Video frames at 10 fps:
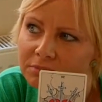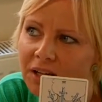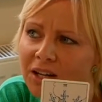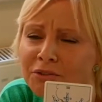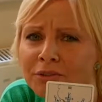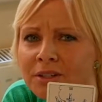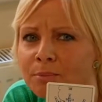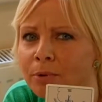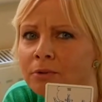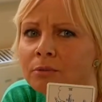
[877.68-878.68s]
kind of
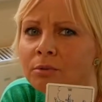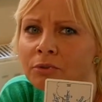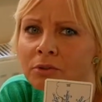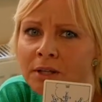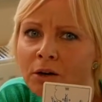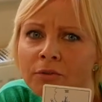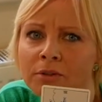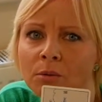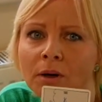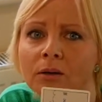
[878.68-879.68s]
disappointed with yourself
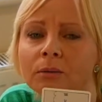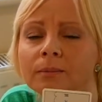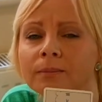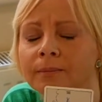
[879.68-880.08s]
as well.